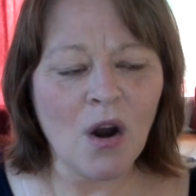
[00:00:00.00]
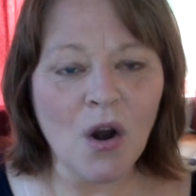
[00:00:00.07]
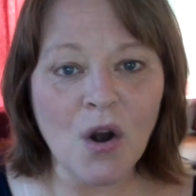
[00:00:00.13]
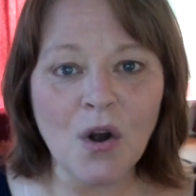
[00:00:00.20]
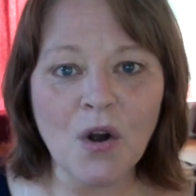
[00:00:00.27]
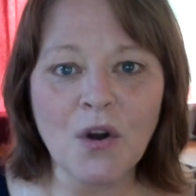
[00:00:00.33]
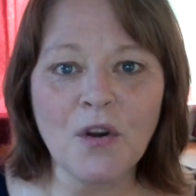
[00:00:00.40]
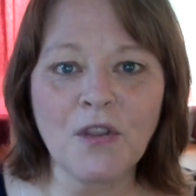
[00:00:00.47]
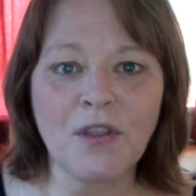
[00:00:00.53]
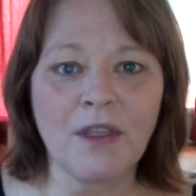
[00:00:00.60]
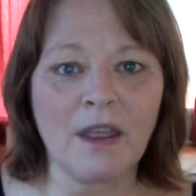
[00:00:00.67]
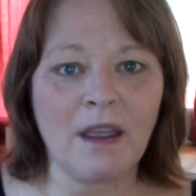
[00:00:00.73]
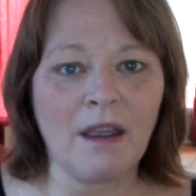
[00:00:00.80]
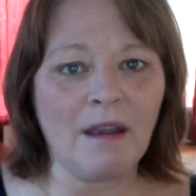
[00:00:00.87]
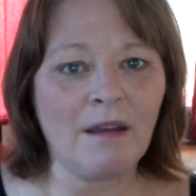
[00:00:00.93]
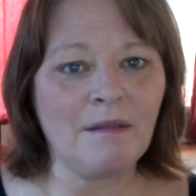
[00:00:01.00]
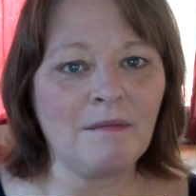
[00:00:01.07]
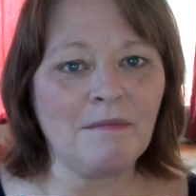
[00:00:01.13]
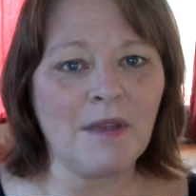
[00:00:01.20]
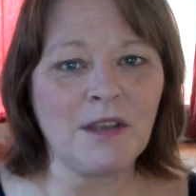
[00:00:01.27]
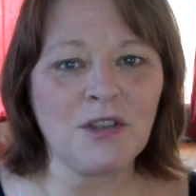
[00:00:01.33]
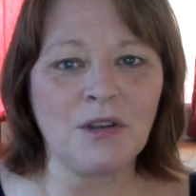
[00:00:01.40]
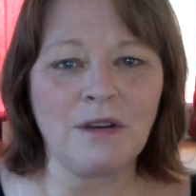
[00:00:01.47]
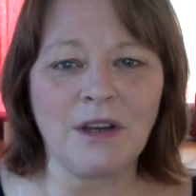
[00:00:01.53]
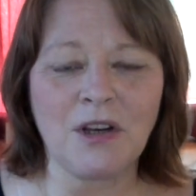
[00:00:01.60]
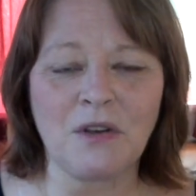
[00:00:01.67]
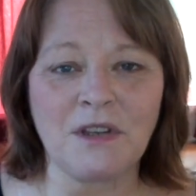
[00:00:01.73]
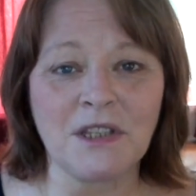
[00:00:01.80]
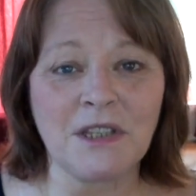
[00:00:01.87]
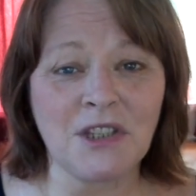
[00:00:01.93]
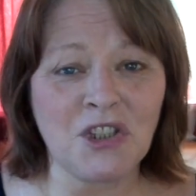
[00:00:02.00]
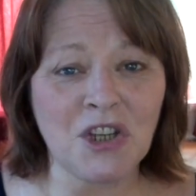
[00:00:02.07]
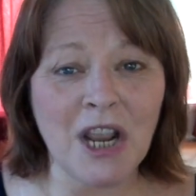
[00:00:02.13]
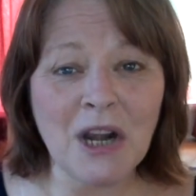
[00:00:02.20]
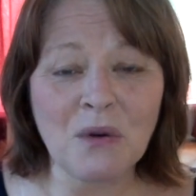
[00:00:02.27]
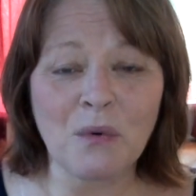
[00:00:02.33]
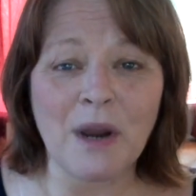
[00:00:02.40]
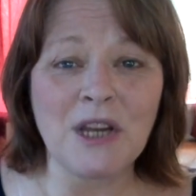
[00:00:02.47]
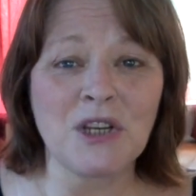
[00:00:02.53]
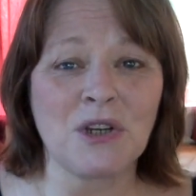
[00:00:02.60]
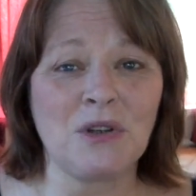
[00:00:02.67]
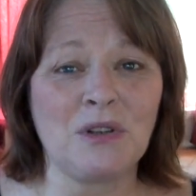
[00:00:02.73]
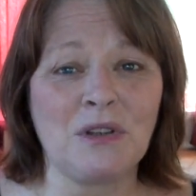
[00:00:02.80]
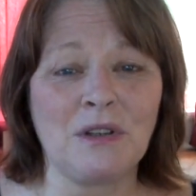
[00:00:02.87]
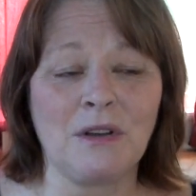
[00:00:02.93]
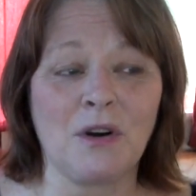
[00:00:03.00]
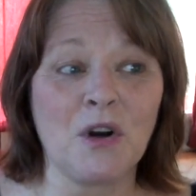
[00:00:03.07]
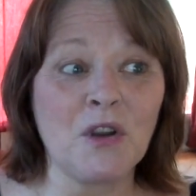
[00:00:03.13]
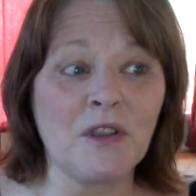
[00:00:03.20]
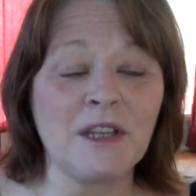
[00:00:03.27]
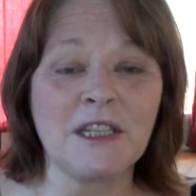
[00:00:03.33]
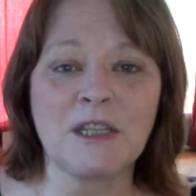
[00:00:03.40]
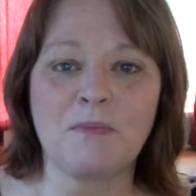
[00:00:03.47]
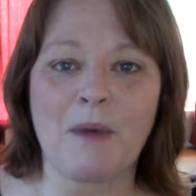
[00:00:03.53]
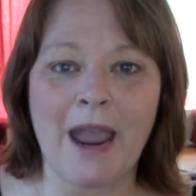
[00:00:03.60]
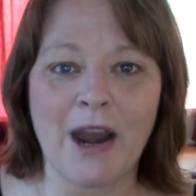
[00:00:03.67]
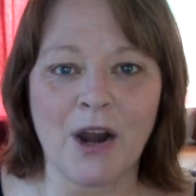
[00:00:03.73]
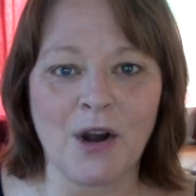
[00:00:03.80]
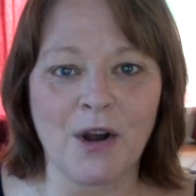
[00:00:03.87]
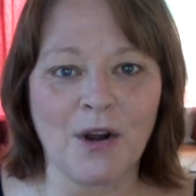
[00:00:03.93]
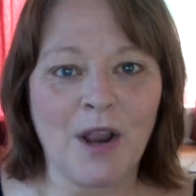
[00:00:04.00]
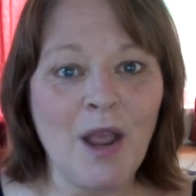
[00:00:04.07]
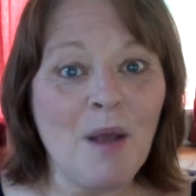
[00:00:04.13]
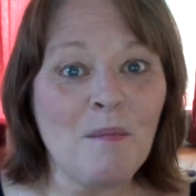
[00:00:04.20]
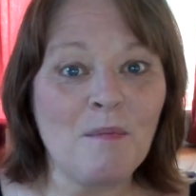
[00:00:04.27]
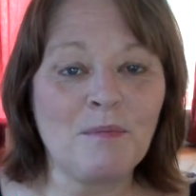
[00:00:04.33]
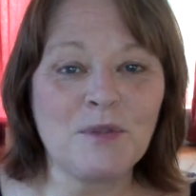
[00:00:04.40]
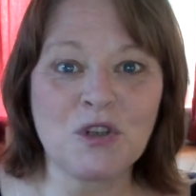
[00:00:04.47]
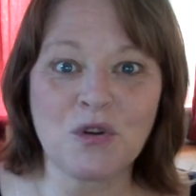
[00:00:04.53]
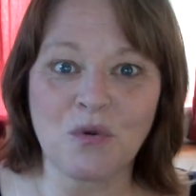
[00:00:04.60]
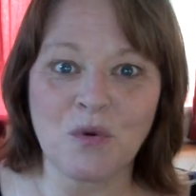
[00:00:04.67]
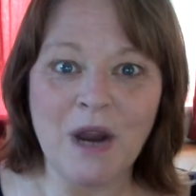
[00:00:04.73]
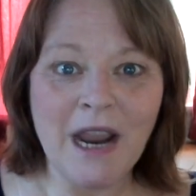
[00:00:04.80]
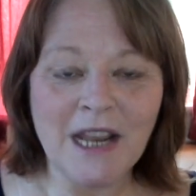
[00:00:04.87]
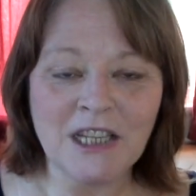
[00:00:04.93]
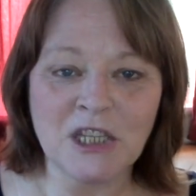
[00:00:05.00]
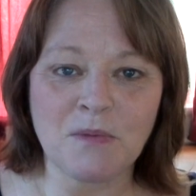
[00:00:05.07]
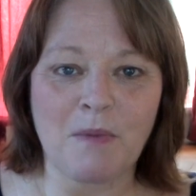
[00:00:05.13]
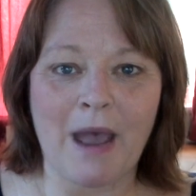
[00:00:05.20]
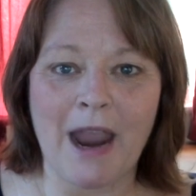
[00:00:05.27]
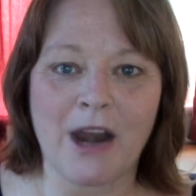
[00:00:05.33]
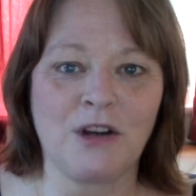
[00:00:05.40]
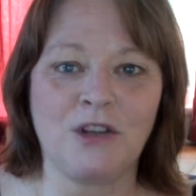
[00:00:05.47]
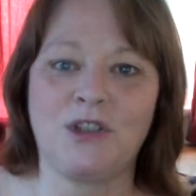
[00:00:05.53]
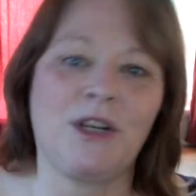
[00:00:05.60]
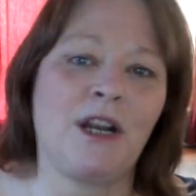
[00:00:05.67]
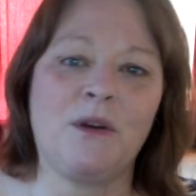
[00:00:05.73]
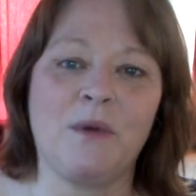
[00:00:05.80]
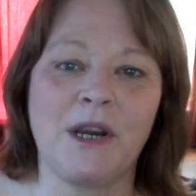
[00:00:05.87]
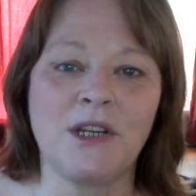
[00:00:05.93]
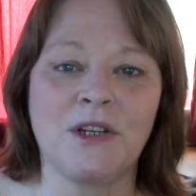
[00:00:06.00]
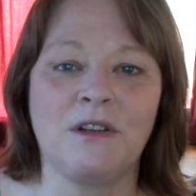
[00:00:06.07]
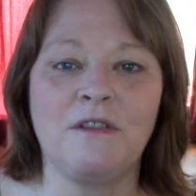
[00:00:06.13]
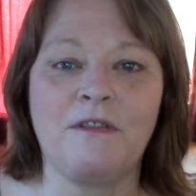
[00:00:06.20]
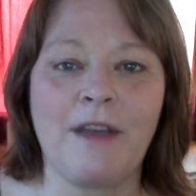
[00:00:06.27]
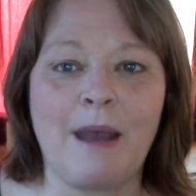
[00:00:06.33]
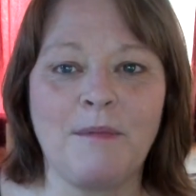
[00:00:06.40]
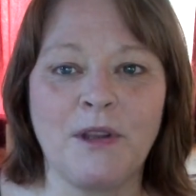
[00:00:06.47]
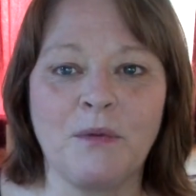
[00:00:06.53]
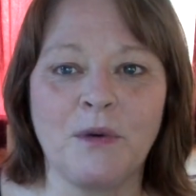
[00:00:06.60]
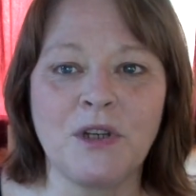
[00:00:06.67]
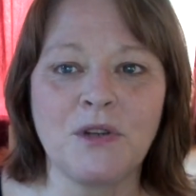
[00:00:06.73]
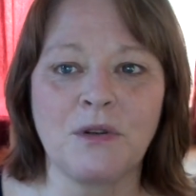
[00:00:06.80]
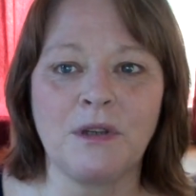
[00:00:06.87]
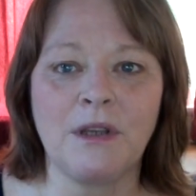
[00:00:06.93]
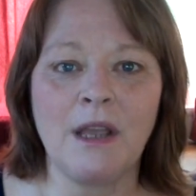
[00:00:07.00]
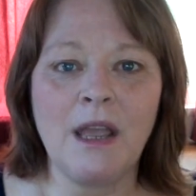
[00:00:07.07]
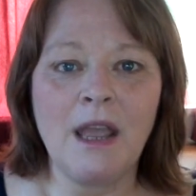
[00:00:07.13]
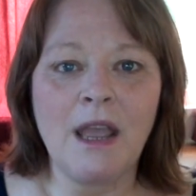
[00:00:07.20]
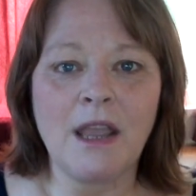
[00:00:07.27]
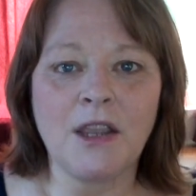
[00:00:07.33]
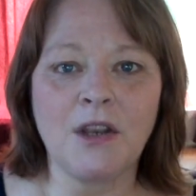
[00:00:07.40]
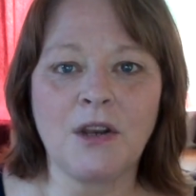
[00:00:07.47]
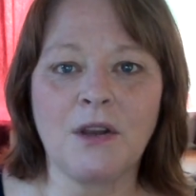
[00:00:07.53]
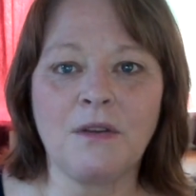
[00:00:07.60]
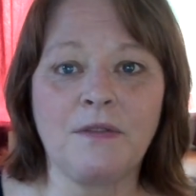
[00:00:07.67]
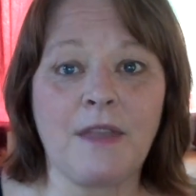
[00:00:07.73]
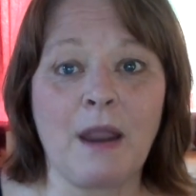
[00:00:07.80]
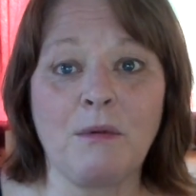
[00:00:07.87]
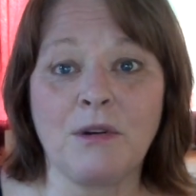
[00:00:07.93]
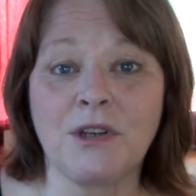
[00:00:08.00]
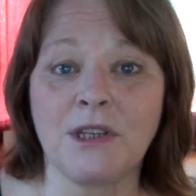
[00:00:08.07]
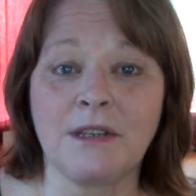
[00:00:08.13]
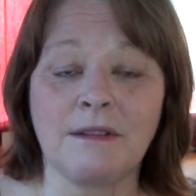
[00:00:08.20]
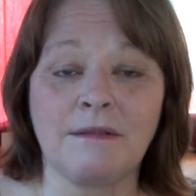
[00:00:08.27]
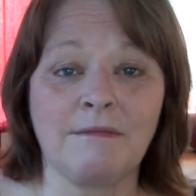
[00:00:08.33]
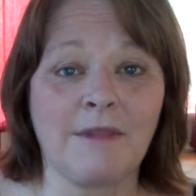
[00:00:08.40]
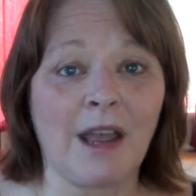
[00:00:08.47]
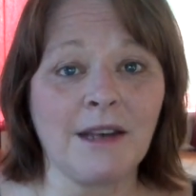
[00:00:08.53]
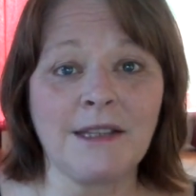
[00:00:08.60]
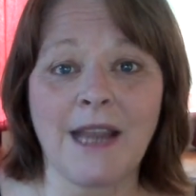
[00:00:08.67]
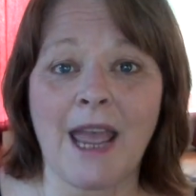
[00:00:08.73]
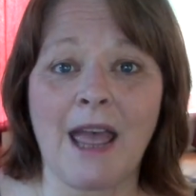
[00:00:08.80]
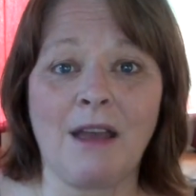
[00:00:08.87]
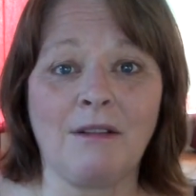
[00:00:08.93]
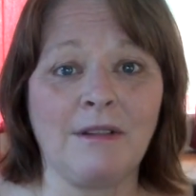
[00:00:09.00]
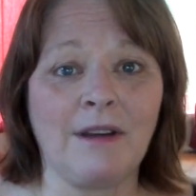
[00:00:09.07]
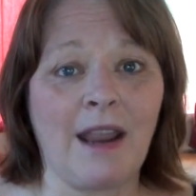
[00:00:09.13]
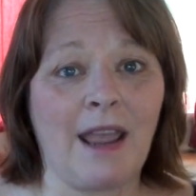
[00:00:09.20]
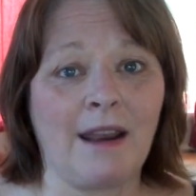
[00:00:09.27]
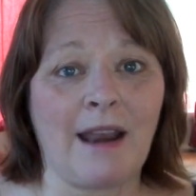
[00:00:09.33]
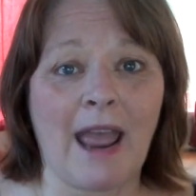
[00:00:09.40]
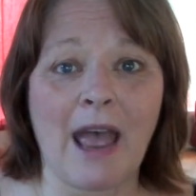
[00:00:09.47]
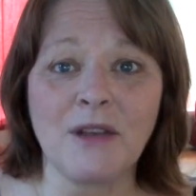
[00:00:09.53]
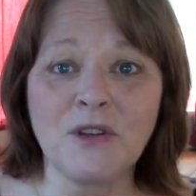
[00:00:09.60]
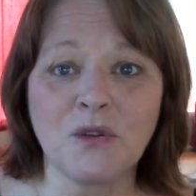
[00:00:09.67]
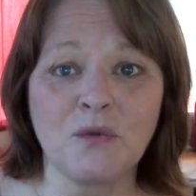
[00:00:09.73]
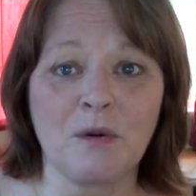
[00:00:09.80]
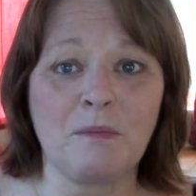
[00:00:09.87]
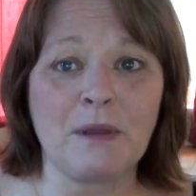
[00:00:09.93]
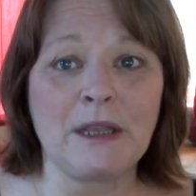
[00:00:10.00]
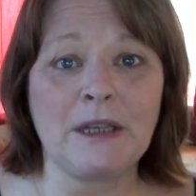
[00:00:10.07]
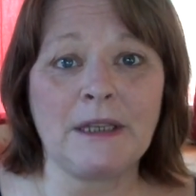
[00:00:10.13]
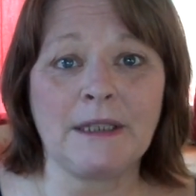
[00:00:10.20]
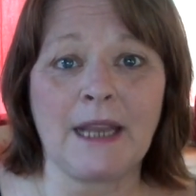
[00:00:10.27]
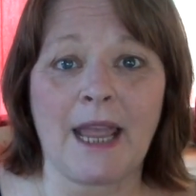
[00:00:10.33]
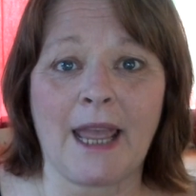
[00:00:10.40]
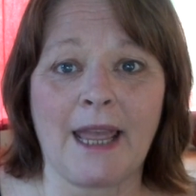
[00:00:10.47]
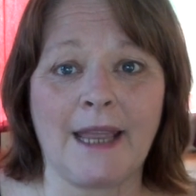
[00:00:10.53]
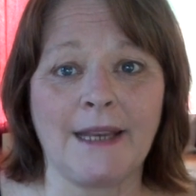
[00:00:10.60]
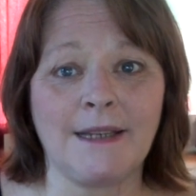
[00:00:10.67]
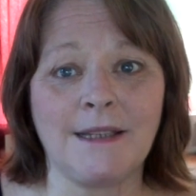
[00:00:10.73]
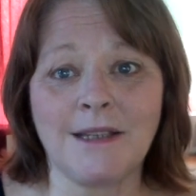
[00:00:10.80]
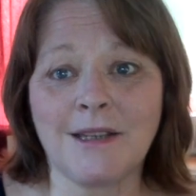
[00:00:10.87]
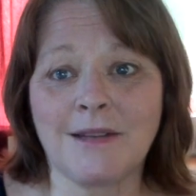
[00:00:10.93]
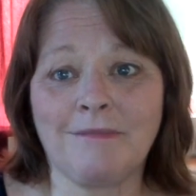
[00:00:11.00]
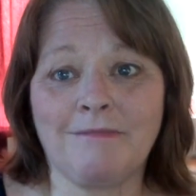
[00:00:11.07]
earth, this generational, earth inspired, tree inspired generational family ritual. They were just cut down and houses were built, and